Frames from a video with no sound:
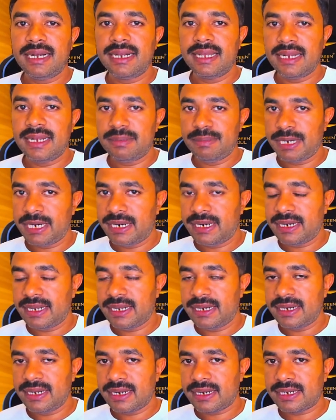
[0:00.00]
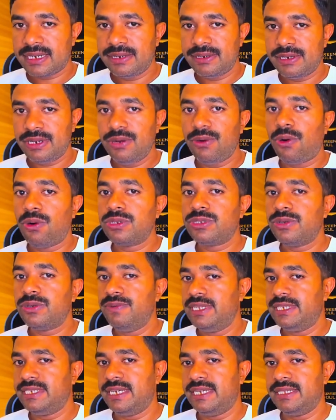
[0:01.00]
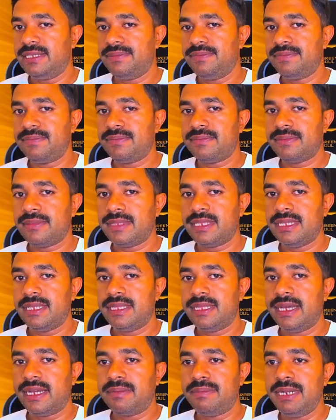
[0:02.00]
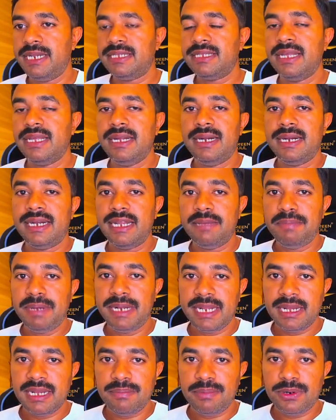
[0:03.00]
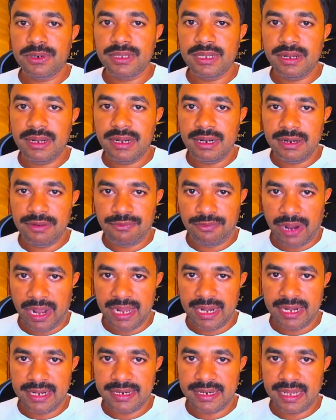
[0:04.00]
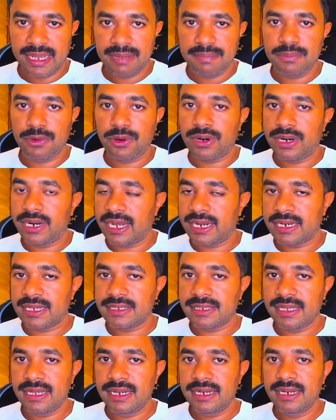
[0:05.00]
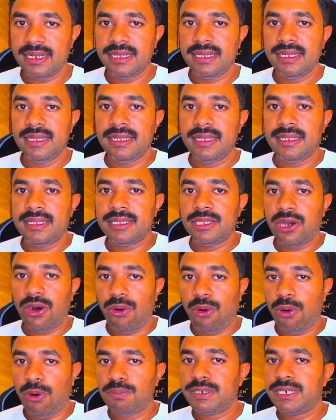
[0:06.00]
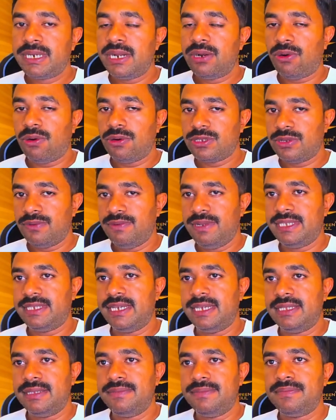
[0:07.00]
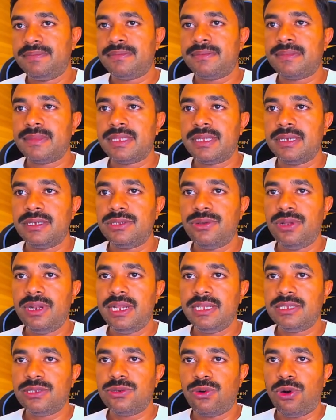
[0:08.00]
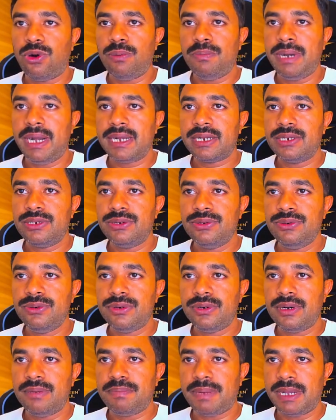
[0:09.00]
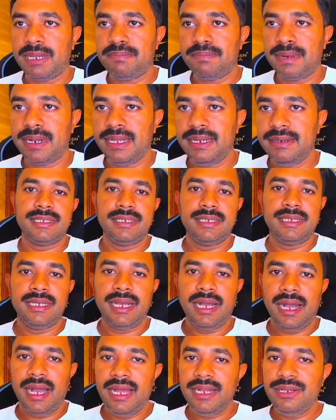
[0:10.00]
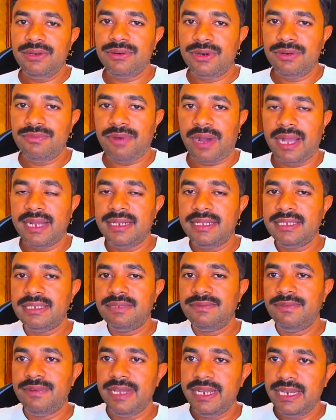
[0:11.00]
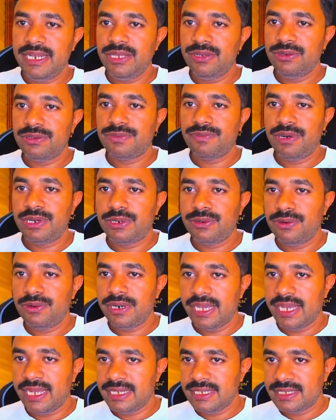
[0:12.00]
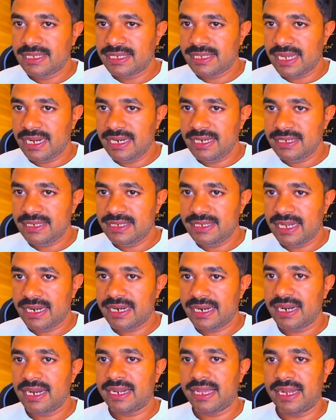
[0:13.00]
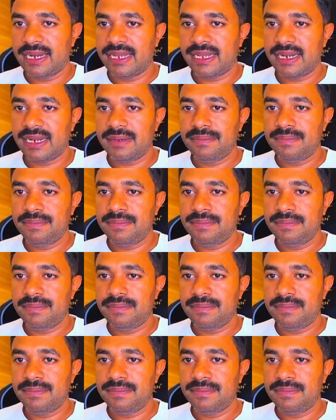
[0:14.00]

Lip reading: Get Metadata activity also will change. That means depending upon the file type or dataset, the option also will change. So let's go back to pipeline, and you could find this very useful tool inside general category.